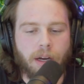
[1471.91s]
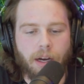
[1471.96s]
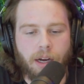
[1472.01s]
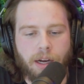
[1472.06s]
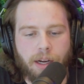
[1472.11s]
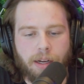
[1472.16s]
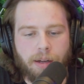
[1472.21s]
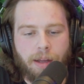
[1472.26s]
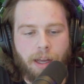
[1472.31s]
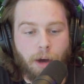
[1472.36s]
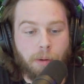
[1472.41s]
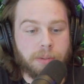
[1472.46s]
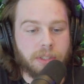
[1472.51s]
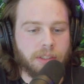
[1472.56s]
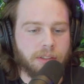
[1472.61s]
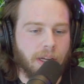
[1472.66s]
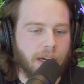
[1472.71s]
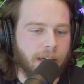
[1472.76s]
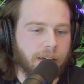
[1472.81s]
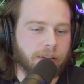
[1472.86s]
helps a
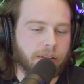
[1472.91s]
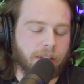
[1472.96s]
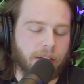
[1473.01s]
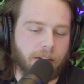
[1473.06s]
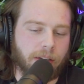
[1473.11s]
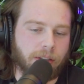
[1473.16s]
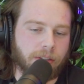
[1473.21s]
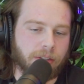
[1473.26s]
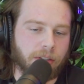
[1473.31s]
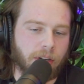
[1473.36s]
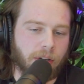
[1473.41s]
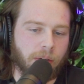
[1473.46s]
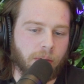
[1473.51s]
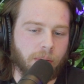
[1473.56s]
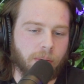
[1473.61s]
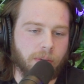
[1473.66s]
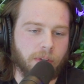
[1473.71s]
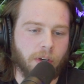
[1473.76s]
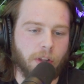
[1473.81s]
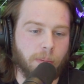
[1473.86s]
lot, getting to
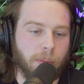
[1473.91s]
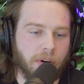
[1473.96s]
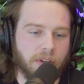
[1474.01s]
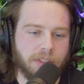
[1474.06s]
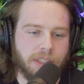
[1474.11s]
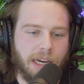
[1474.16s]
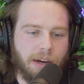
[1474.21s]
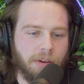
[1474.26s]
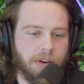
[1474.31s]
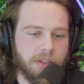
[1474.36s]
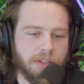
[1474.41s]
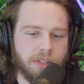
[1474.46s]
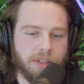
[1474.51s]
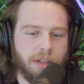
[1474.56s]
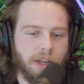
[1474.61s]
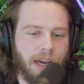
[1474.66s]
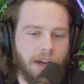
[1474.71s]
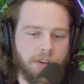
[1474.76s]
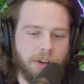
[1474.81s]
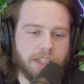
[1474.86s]
know, the personalities and
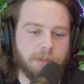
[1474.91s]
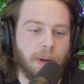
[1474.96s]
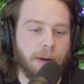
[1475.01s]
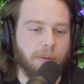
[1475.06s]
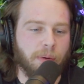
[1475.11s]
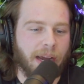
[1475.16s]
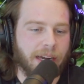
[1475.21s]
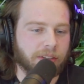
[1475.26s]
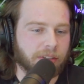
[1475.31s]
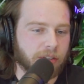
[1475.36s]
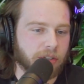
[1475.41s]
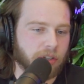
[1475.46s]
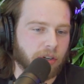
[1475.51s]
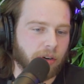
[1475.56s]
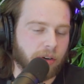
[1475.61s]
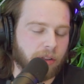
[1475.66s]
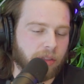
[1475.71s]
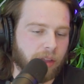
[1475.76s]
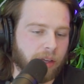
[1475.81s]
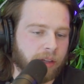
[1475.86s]
how you guys might react to
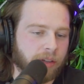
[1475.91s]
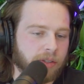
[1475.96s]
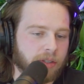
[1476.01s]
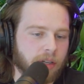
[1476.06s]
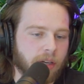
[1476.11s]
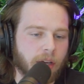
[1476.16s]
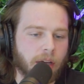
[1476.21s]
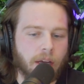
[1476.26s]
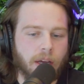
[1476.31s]
certain things.